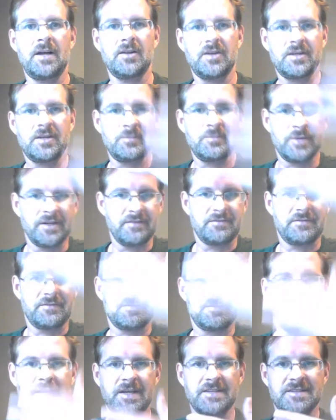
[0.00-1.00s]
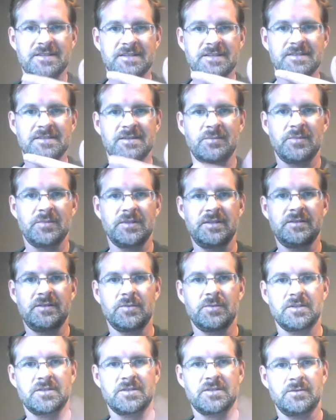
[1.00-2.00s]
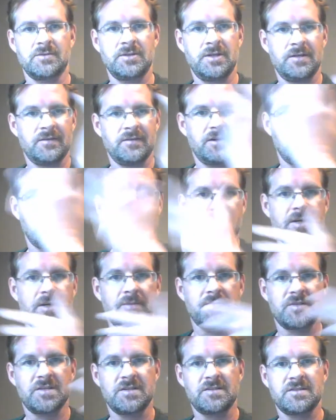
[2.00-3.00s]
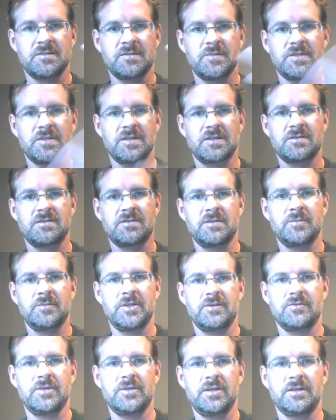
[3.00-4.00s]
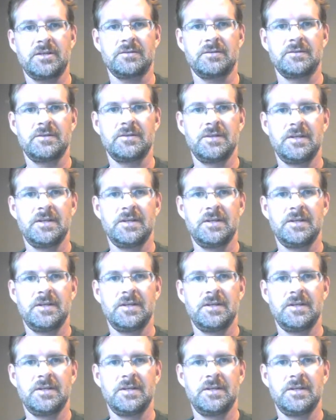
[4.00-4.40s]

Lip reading: look at my face. It's unbelievable what's going on. The hologram system is extremely real.